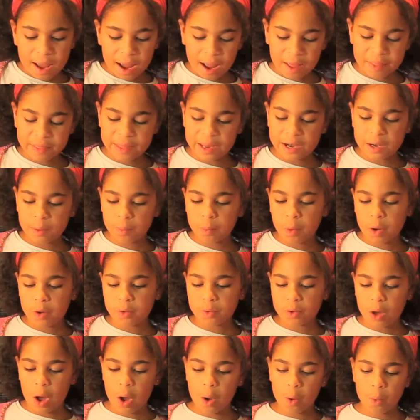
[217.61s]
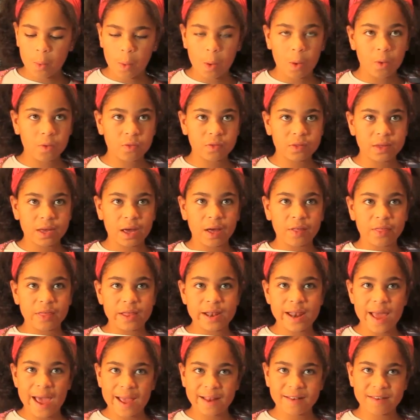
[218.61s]
and then it won't go on the other
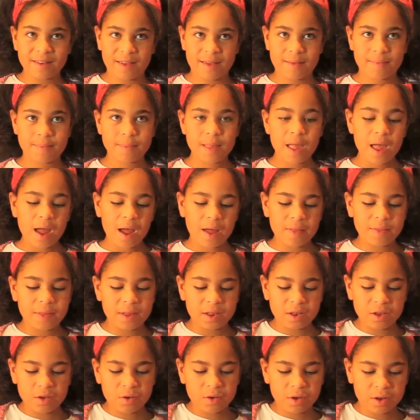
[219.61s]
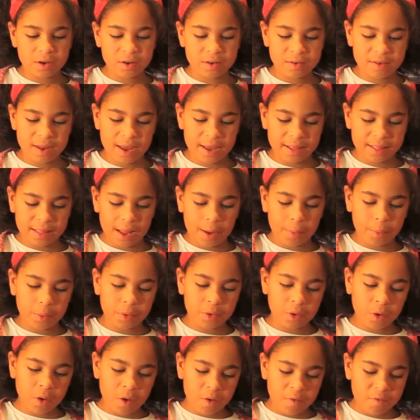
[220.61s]
letter, and then you can take that
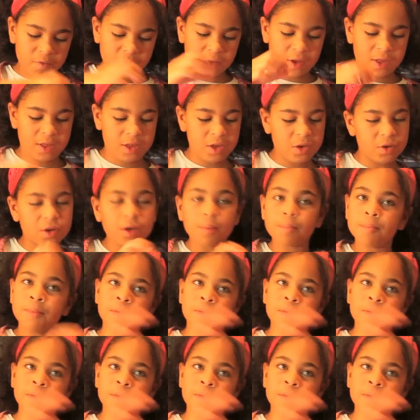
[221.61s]
one off and you can